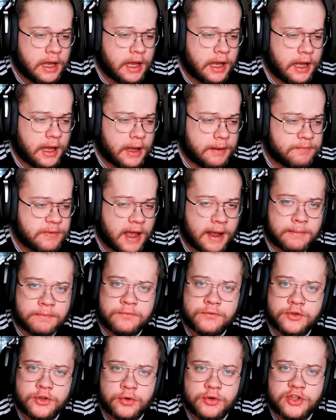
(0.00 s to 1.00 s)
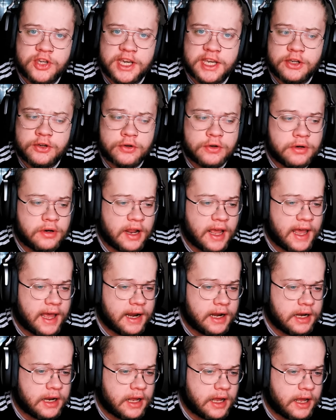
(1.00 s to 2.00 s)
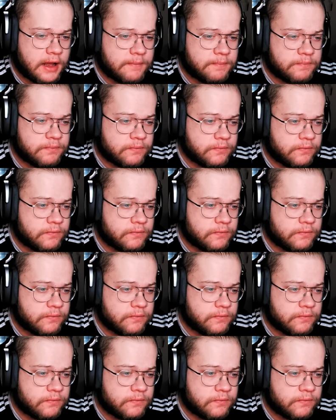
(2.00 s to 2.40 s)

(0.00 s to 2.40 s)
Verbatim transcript: Uh, yeah, so Jaeyun and uh,